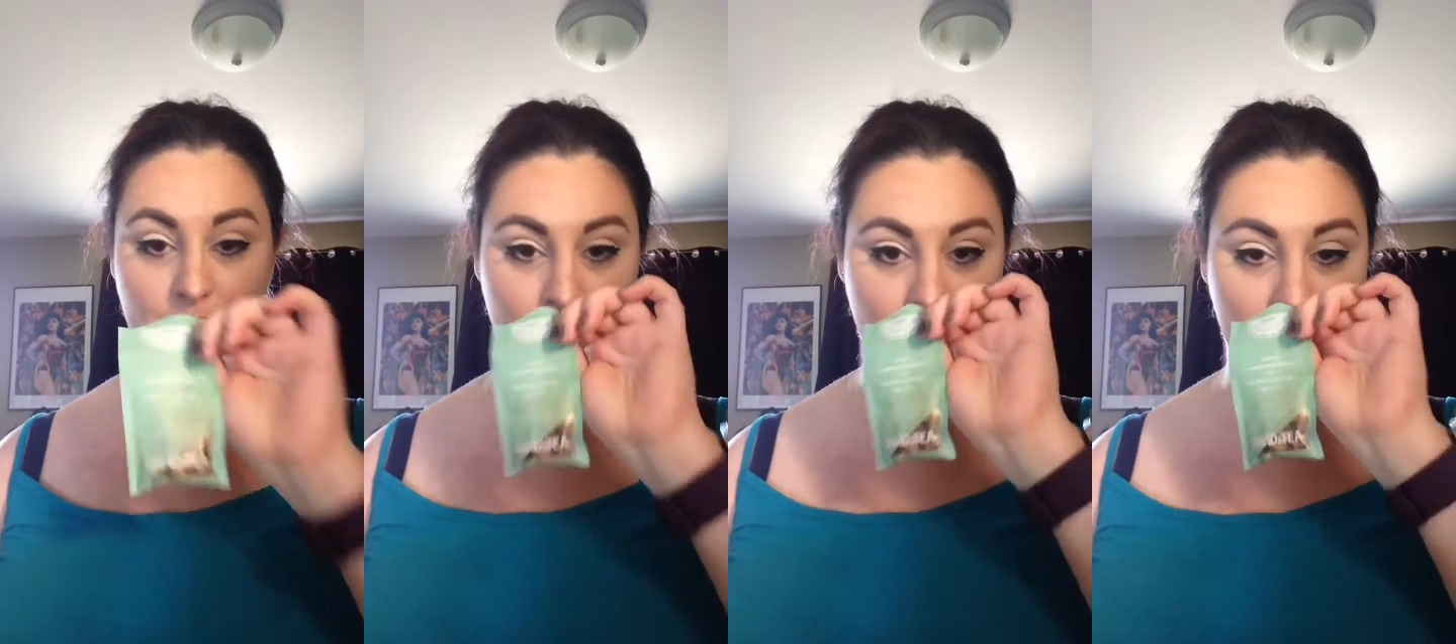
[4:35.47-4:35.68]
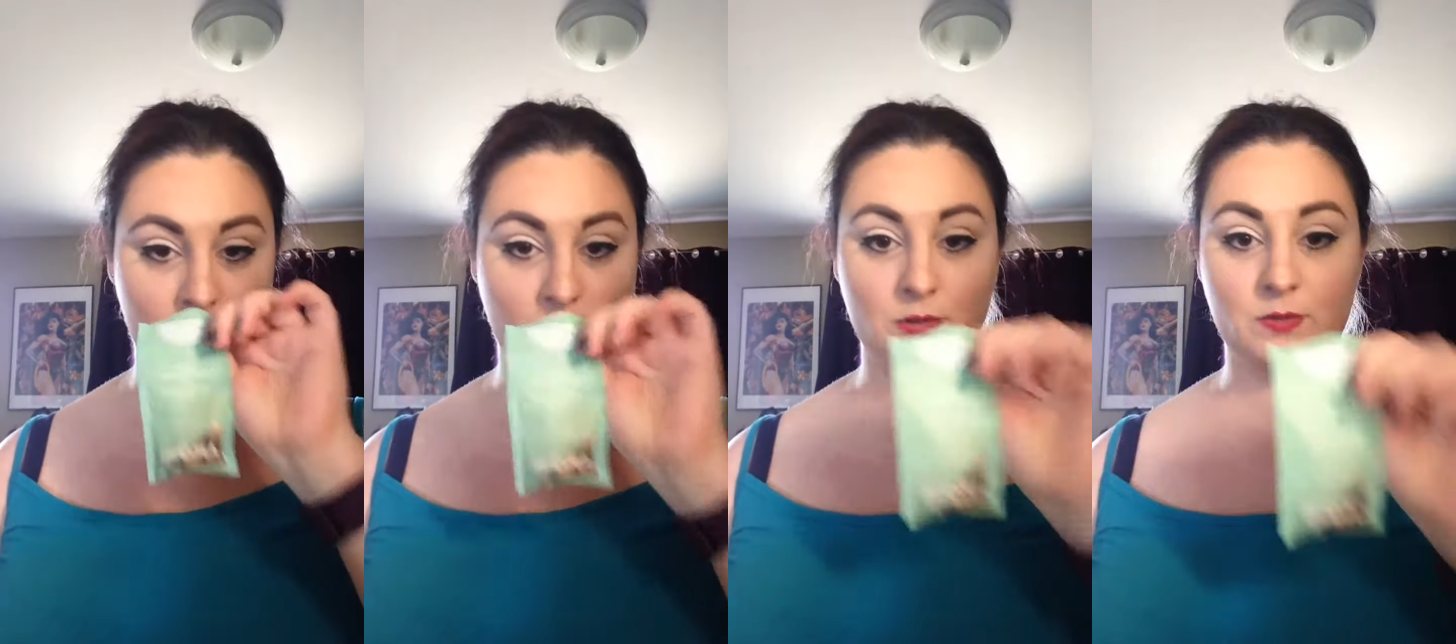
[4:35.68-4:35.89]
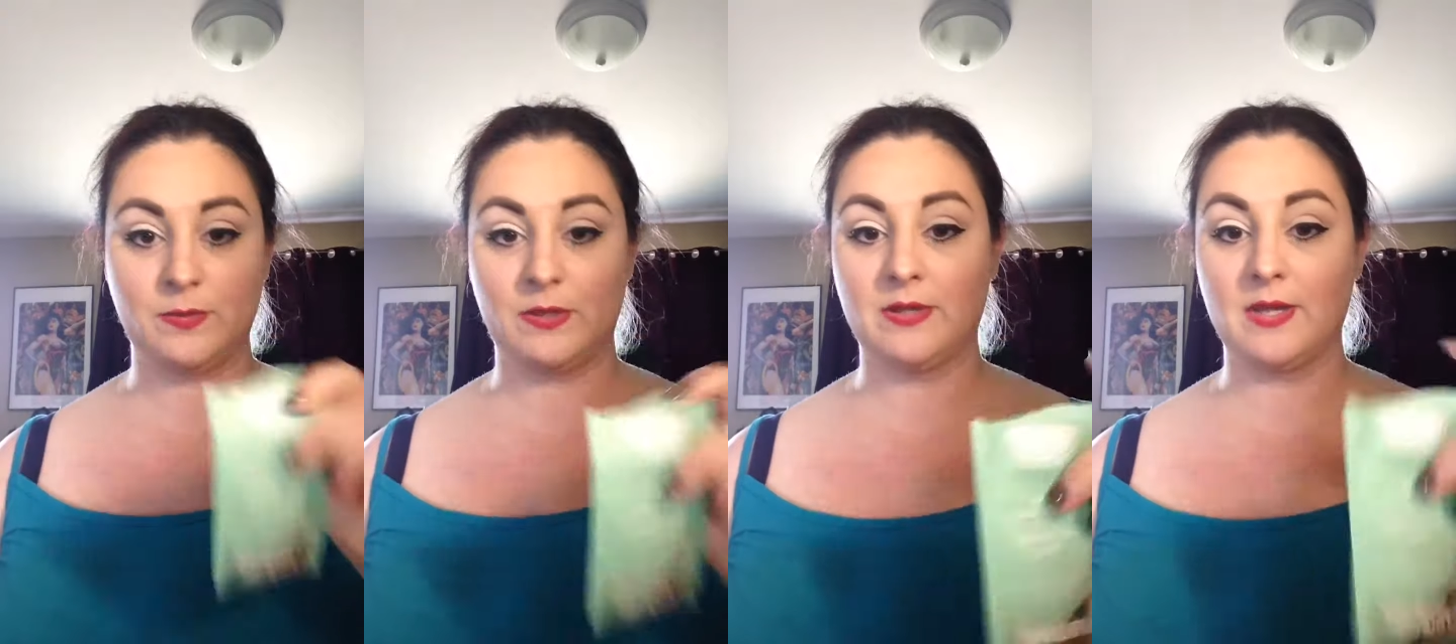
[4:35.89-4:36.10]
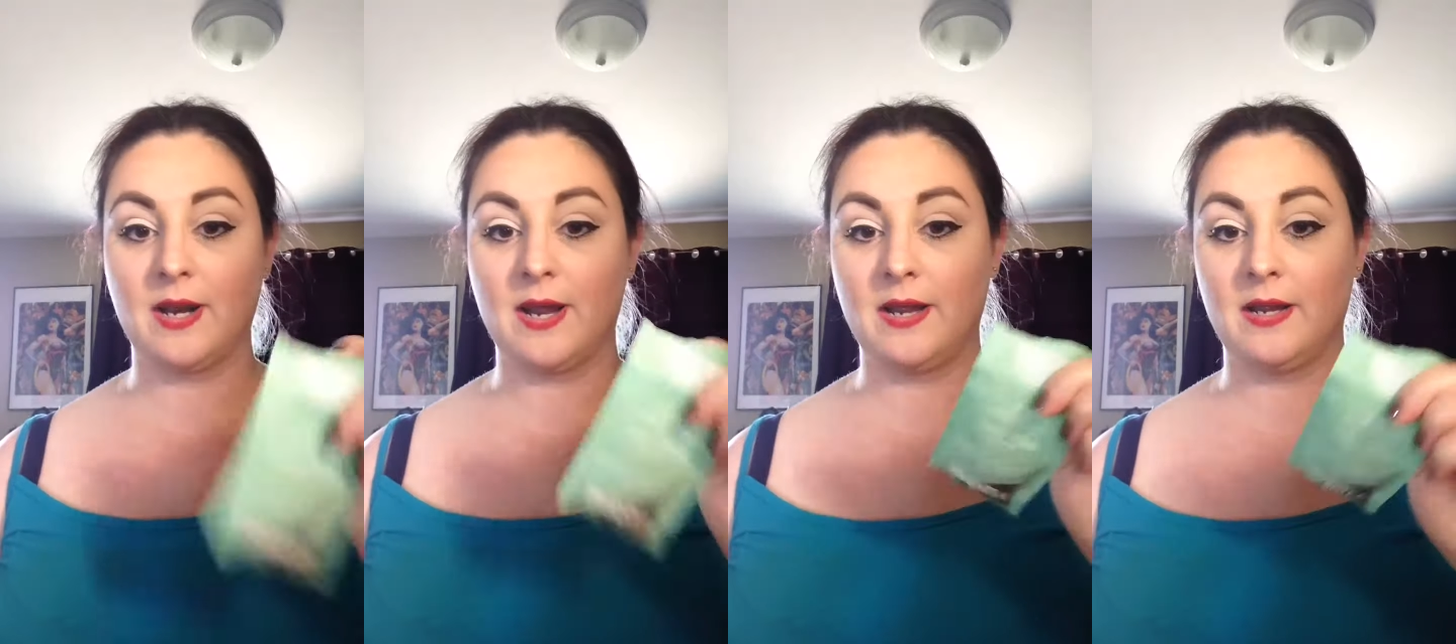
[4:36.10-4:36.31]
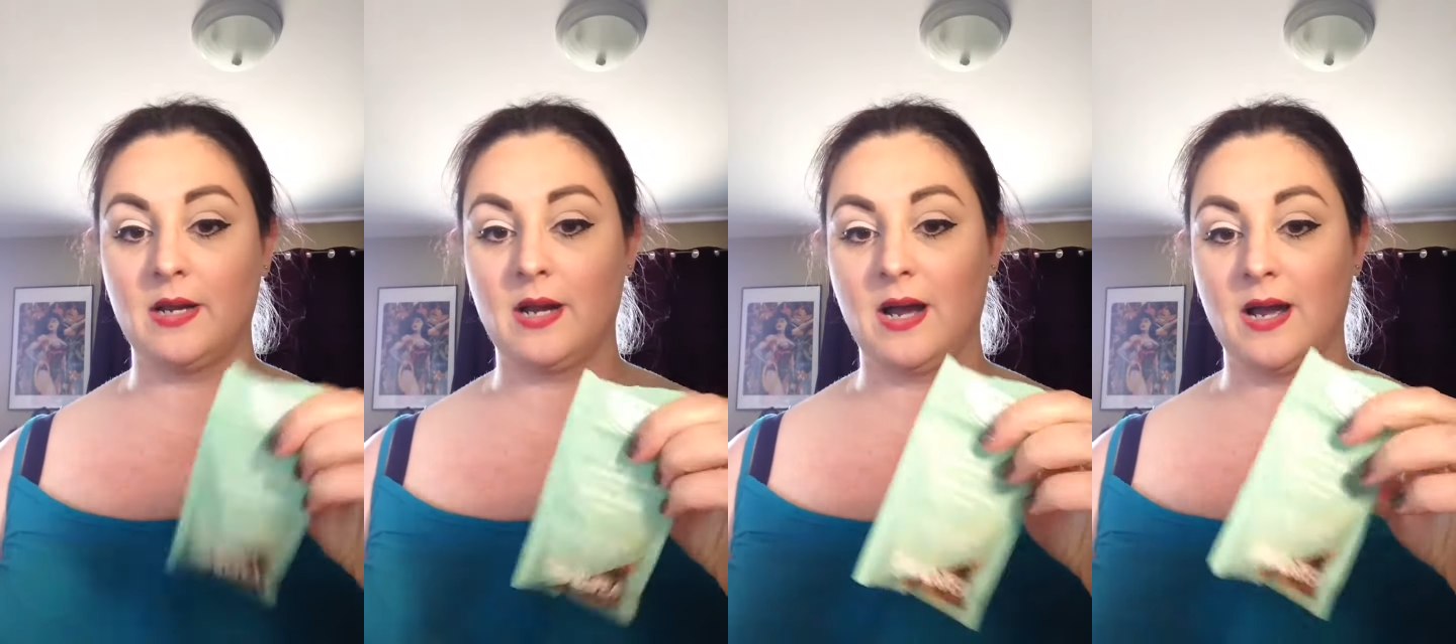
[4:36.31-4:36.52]
that
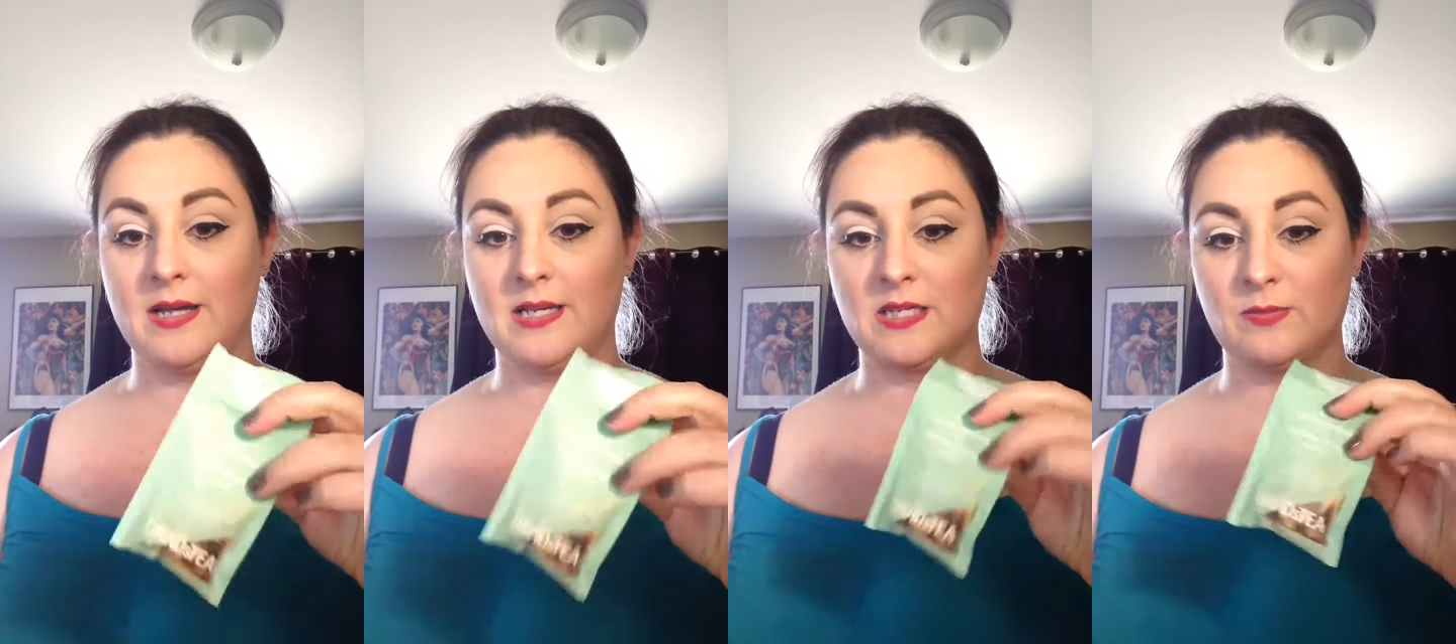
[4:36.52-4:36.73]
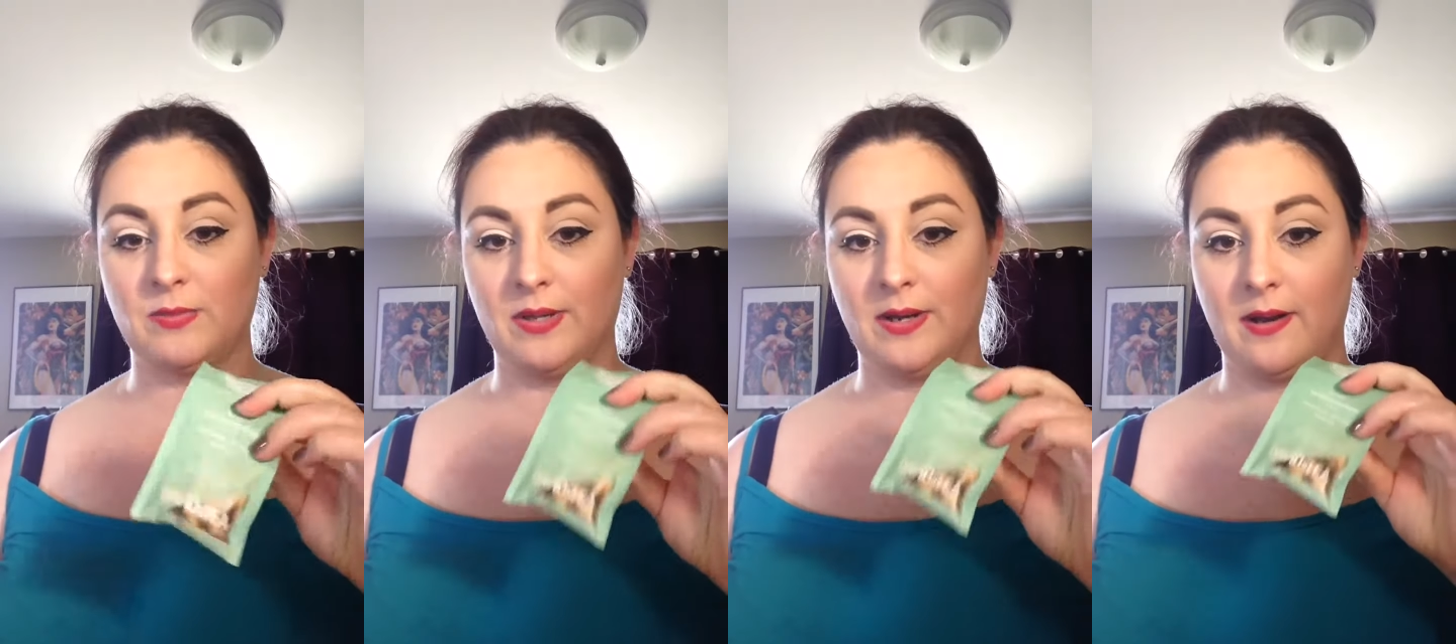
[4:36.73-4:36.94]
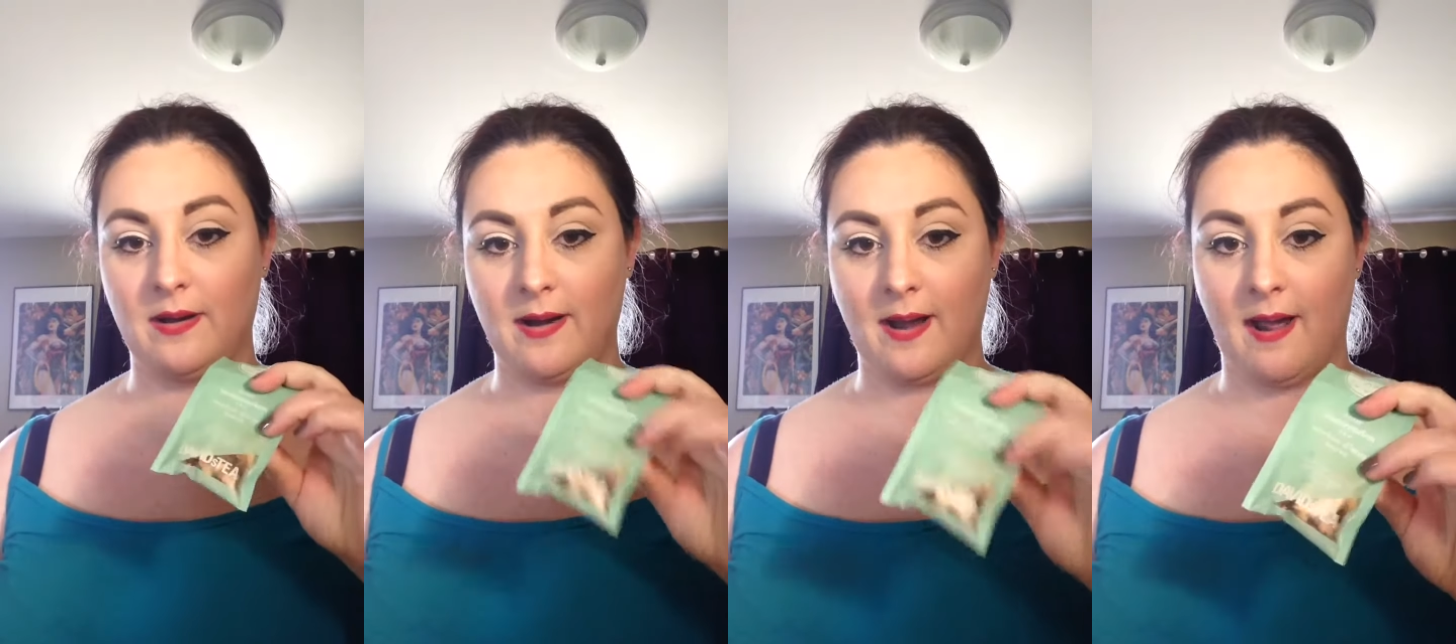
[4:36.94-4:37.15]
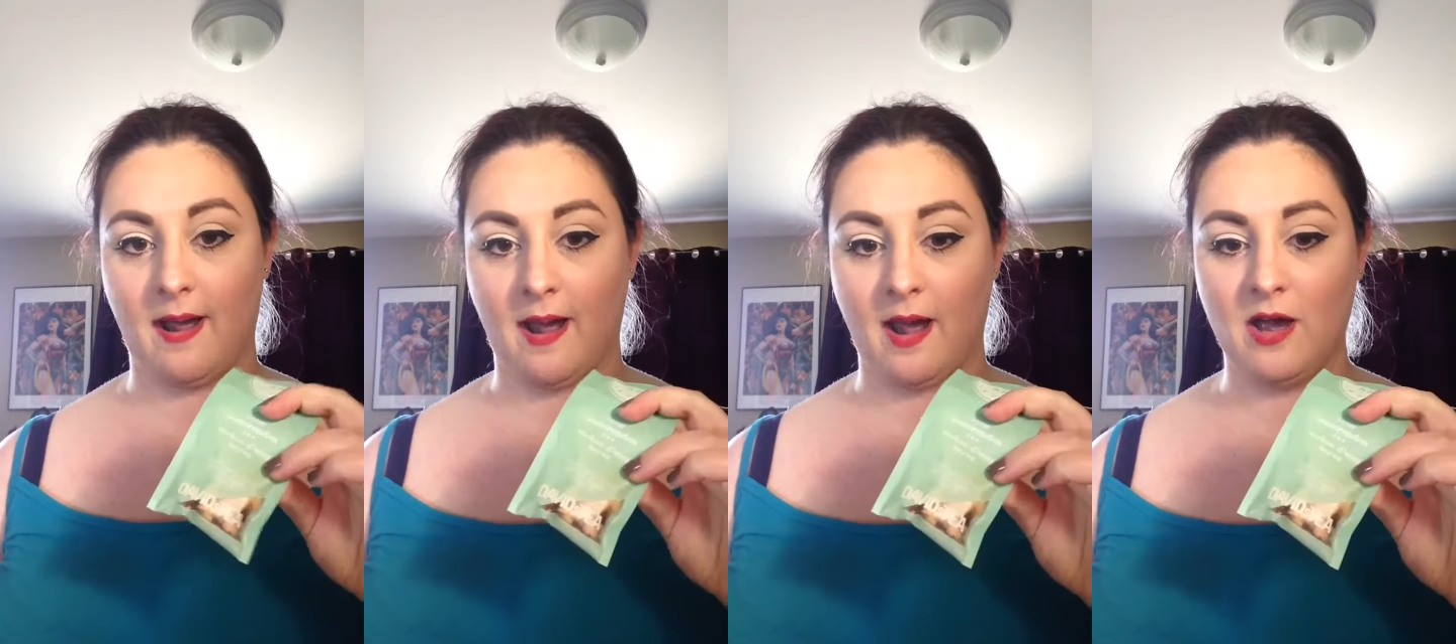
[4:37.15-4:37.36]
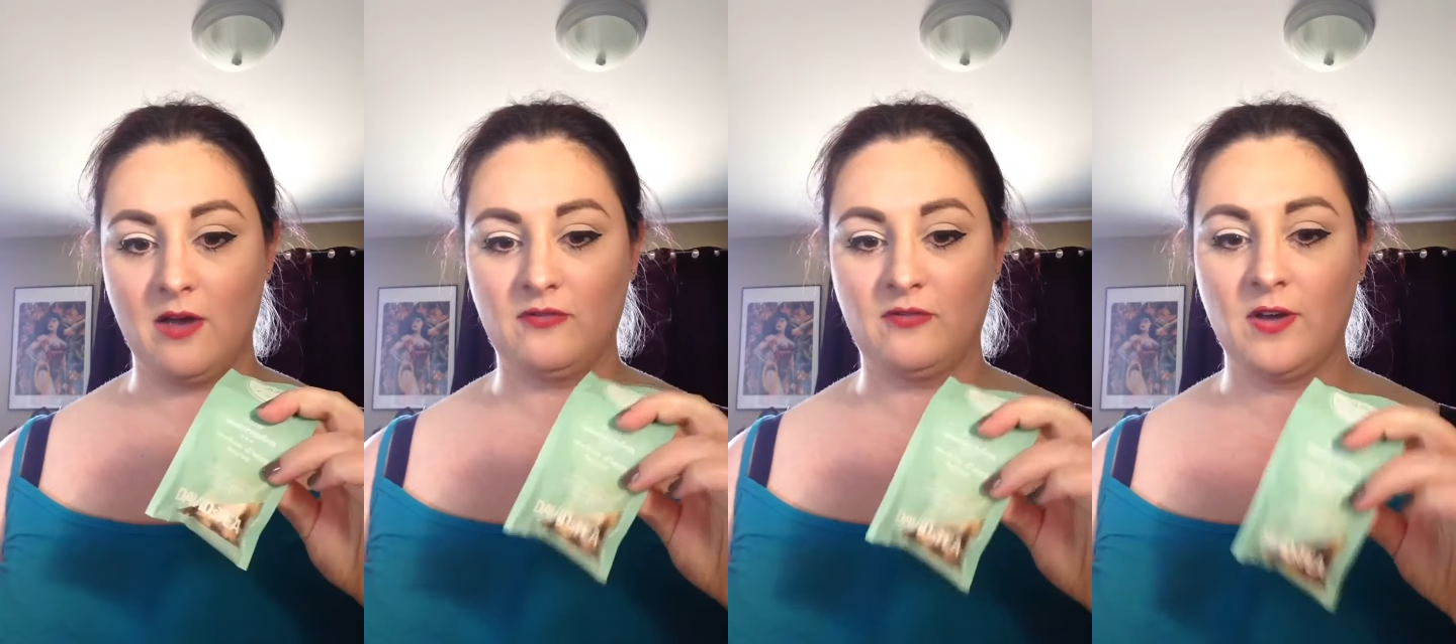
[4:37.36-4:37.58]
I split it in
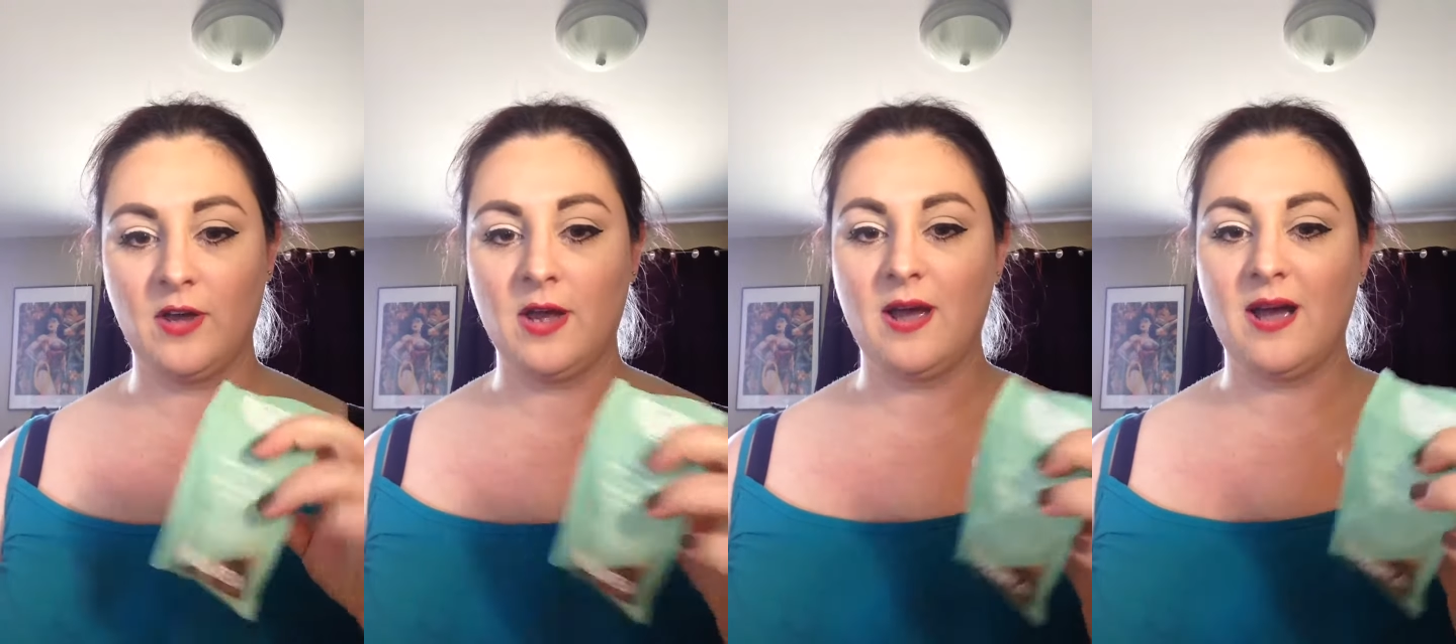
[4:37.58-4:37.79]
half.